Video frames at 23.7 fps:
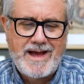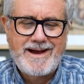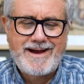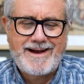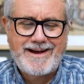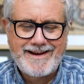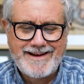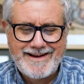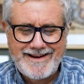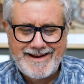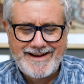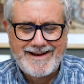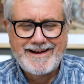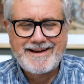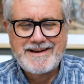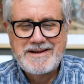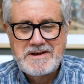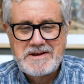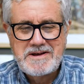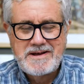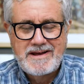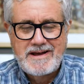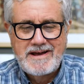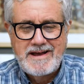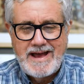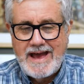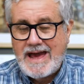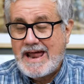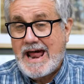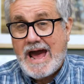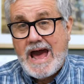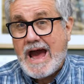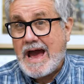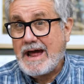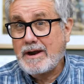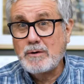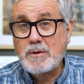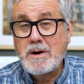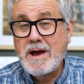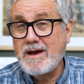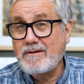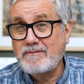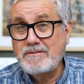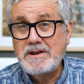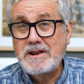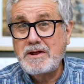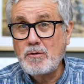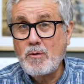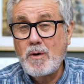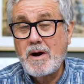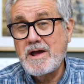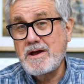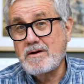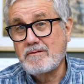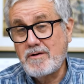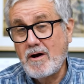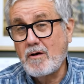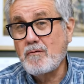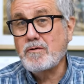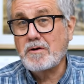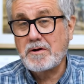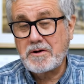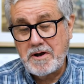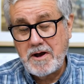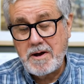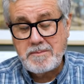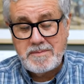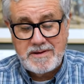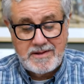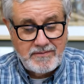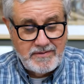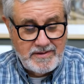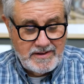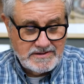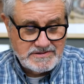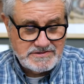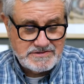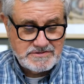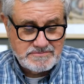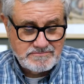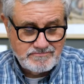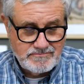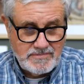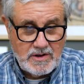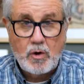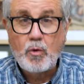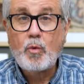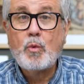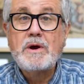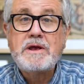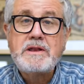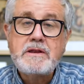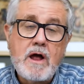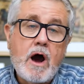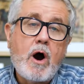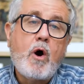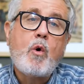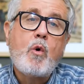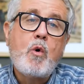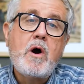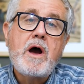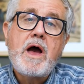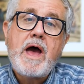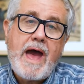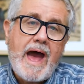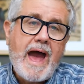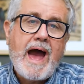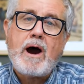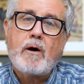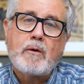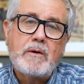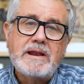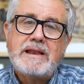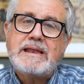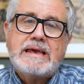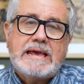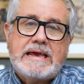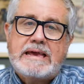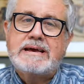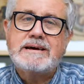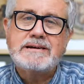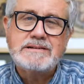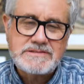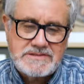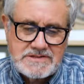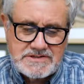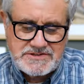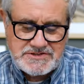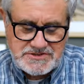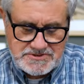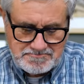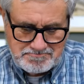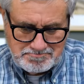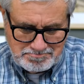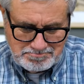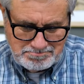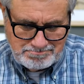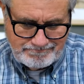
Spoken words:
And I don't have any way of overcoming this. We know how it ends.